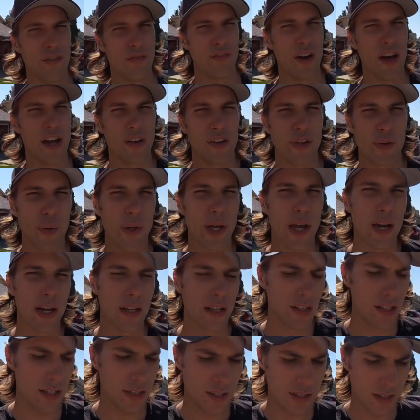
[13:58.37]
finally we got at
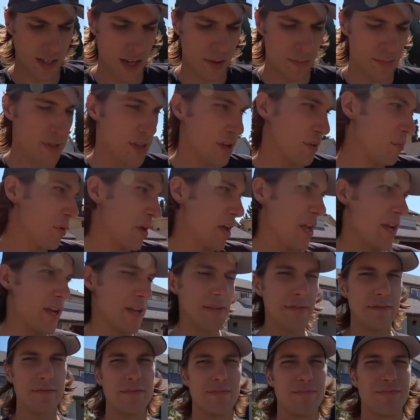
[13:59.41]
least something
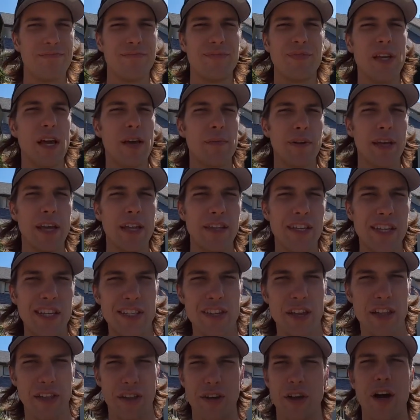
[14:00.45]
painted. Time to get these
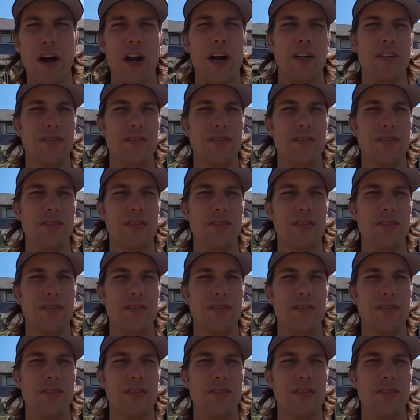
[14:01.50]
on the car.